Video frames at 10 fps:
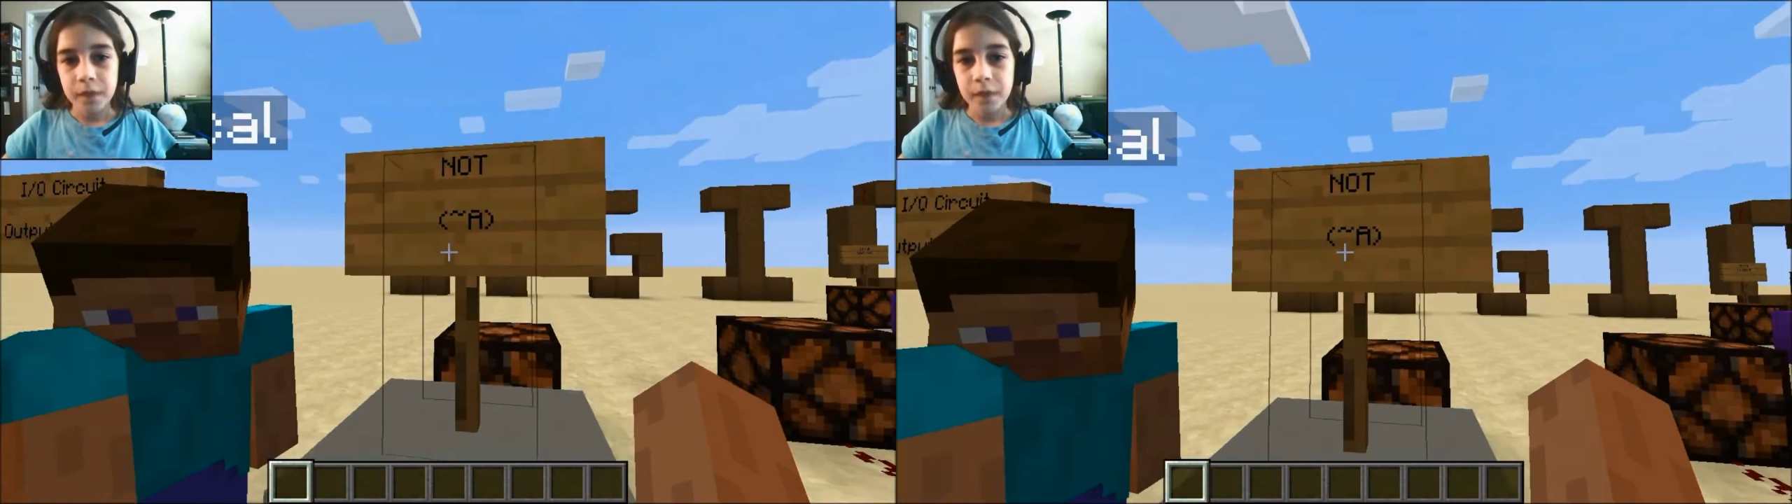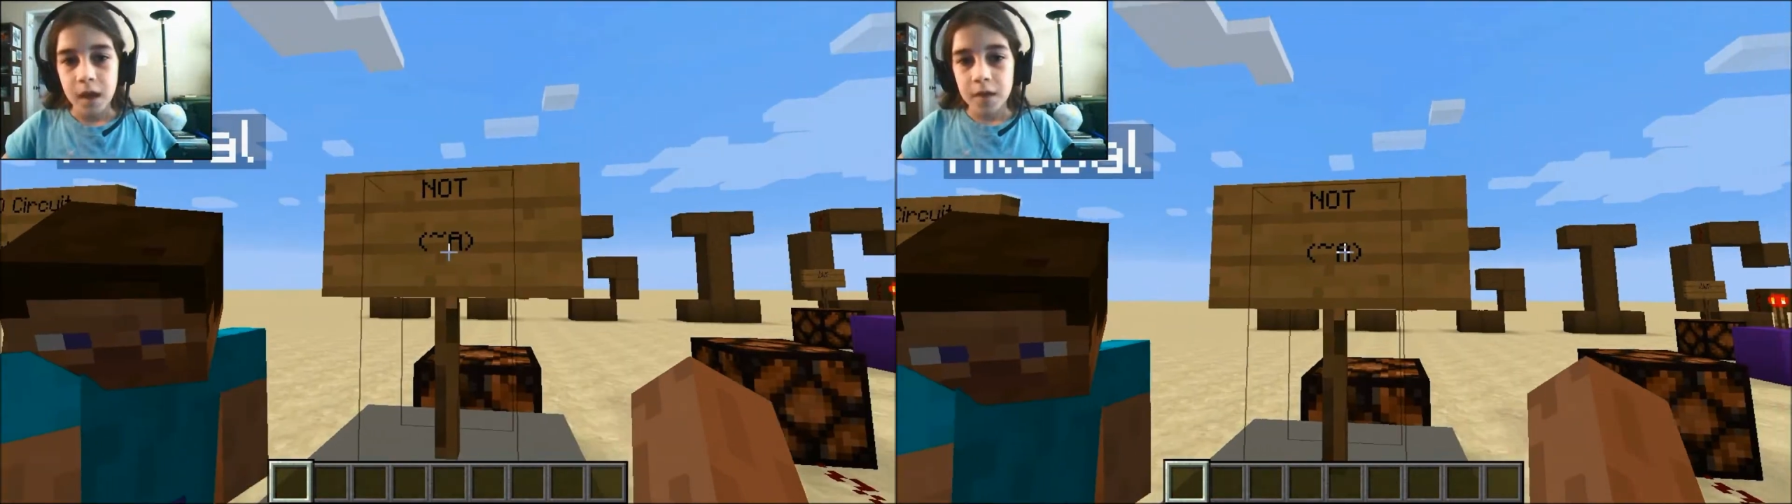
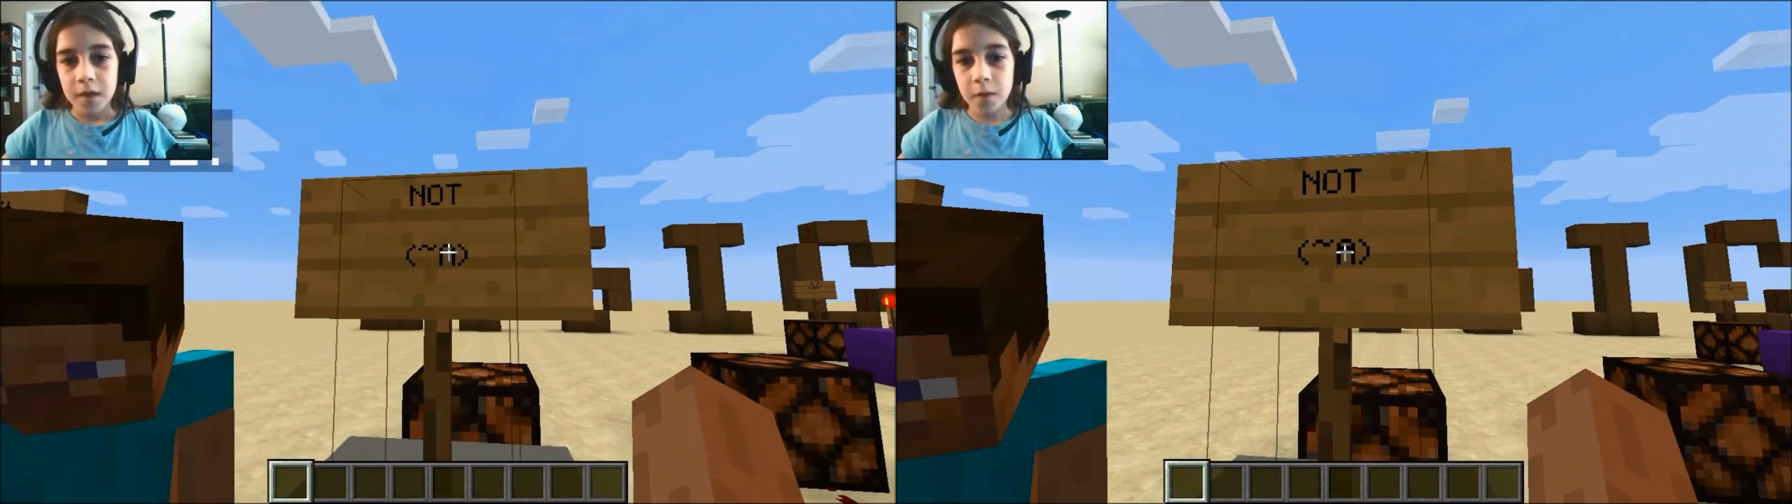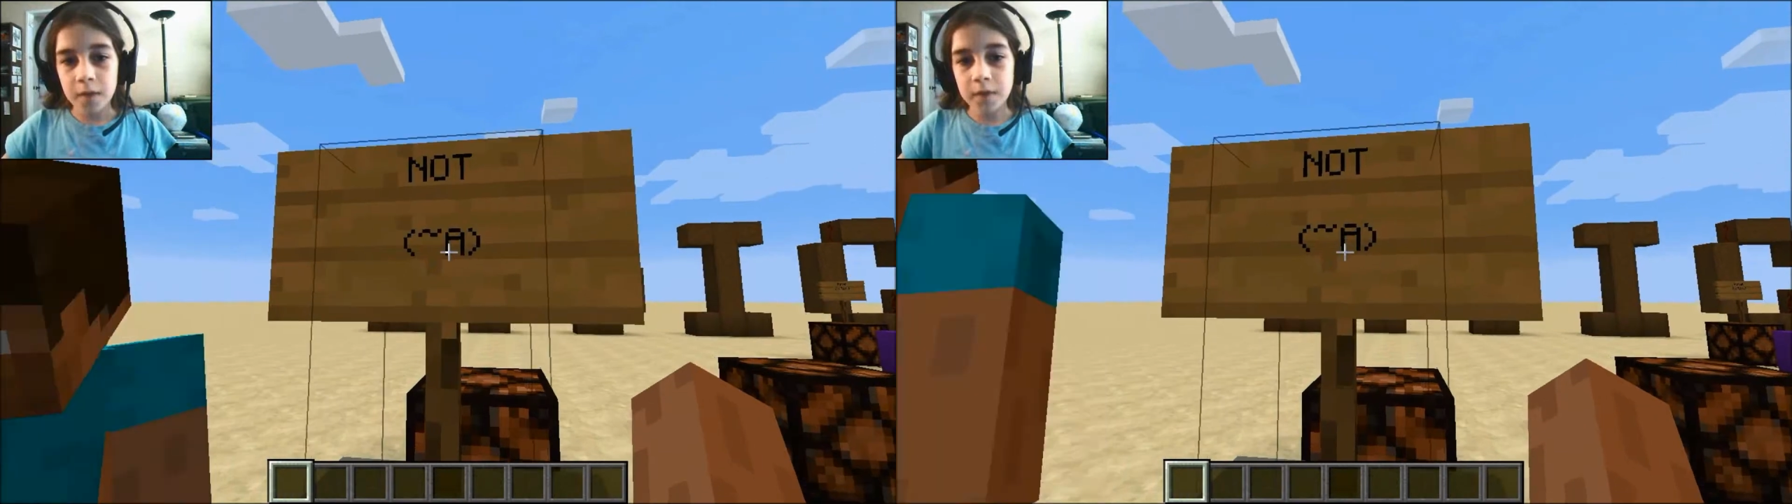that
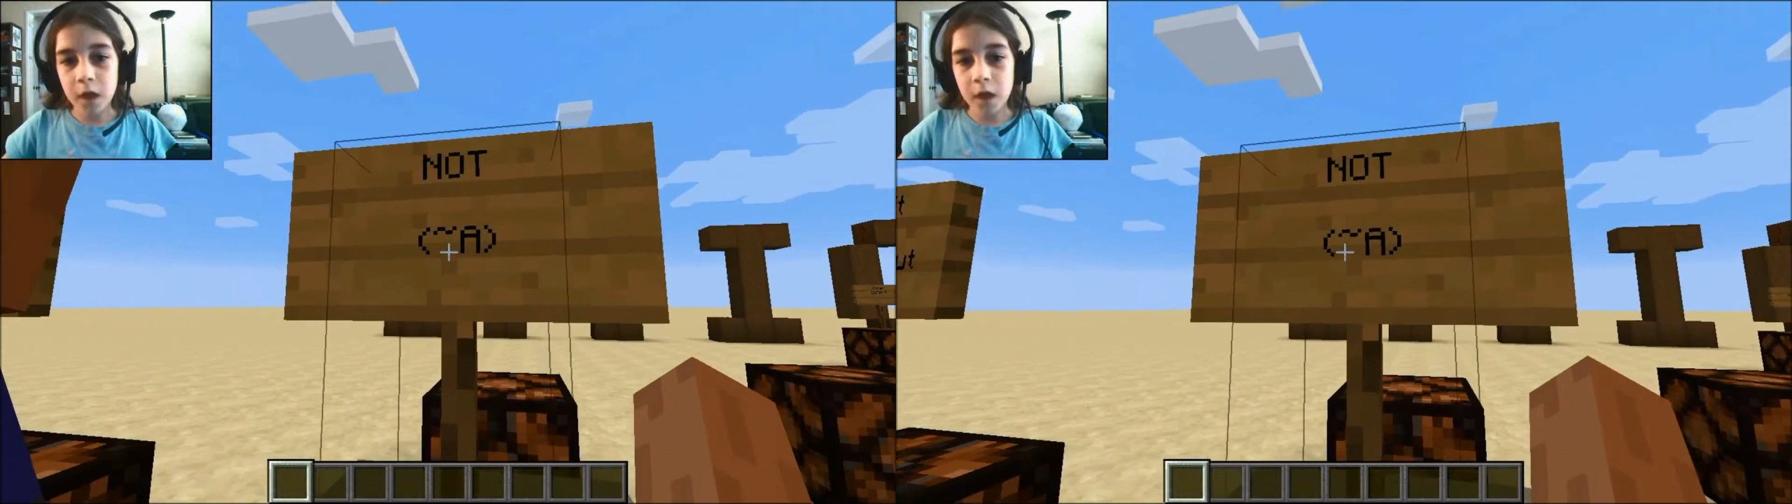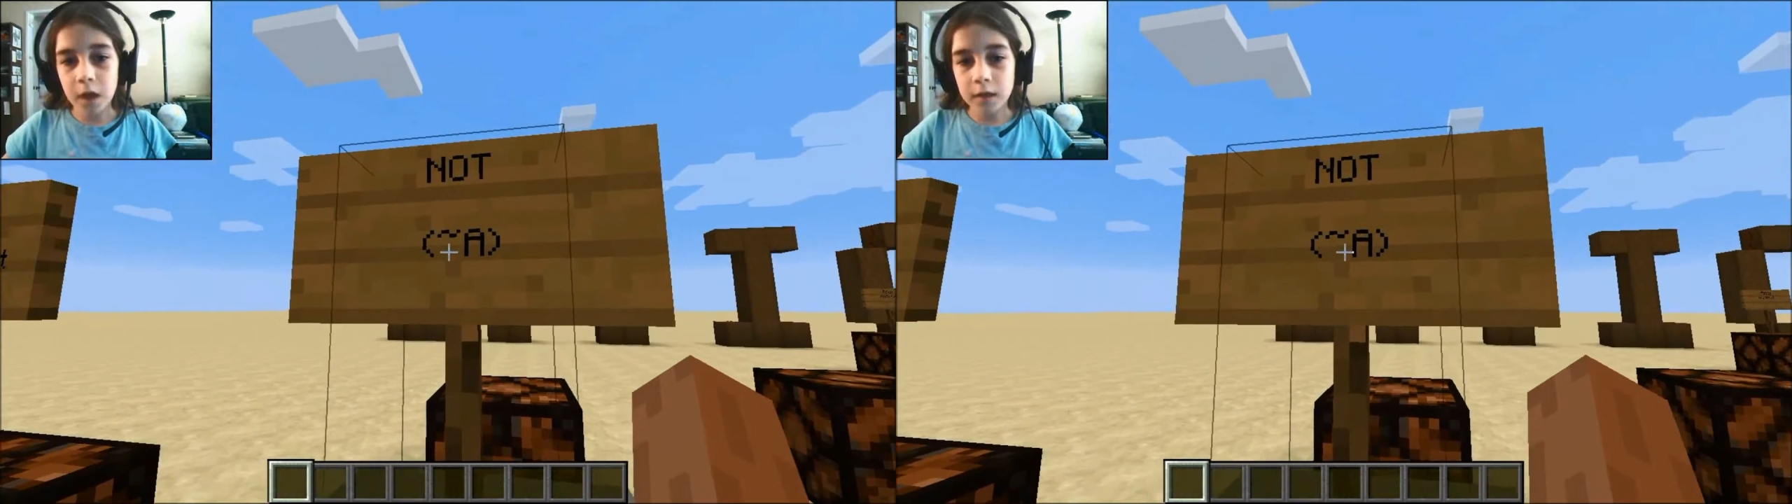wavy
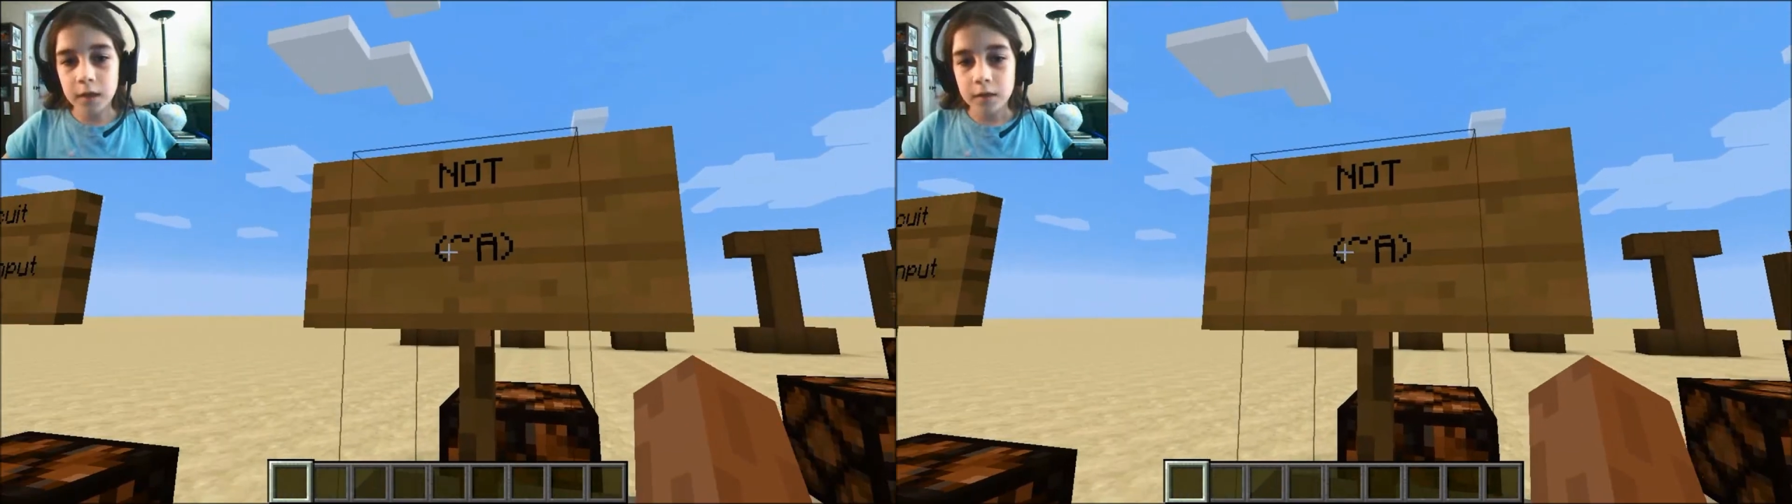line